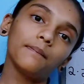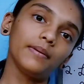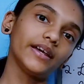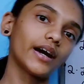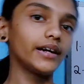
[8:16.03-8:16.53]

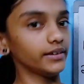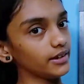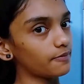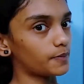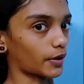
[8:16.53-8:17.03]
behind
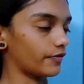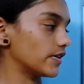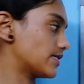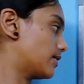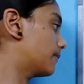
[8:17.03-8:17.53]
the
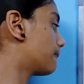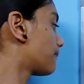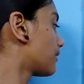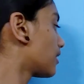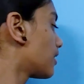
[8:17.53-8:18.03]
professor.
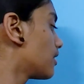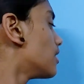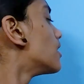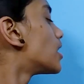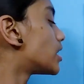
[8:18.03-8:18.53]

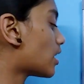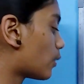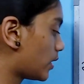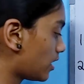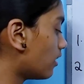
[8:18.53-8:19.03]
Now
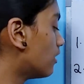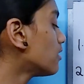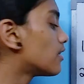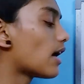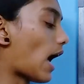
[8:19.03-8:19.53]
here
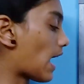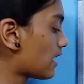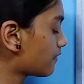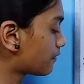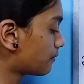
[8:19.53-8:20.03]
I
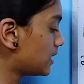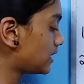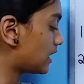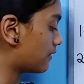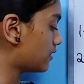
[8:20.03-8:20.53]
have been
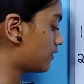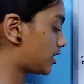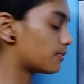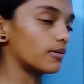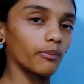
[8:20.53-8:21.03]
given with
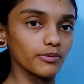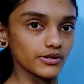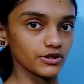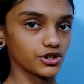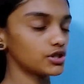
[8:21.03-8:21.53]
a
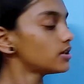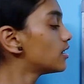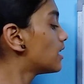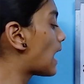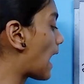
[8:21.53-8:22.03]
preposition
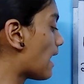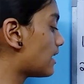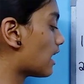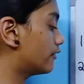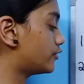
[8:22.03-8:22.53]
and
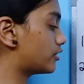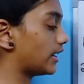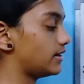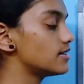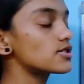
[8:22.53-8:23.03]
I have to
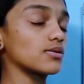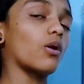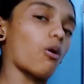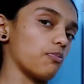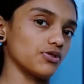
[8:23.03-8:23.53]
write its
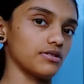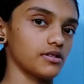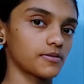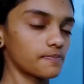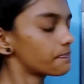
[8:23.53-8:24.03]

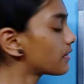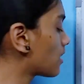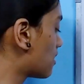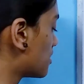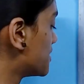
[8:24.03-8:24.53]
opposite.
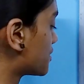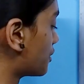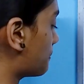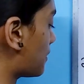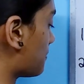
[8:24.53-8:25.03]
So
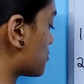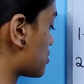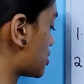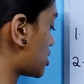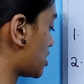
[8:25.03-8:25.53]
the
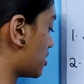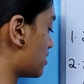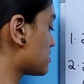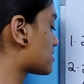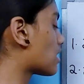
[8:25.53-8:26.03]
preposition here
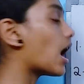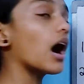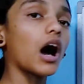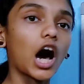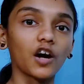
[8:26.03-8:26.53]
is
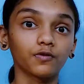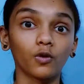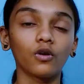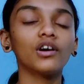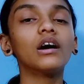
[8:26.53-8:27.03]

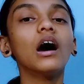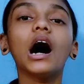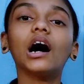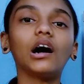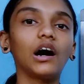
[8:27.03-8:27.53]
avant.
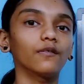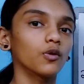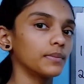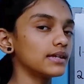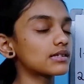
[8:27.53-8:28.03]

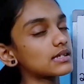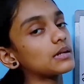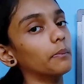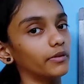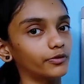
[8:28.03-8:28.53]
Avant means
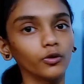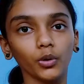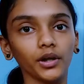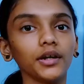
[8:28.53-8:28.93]
before,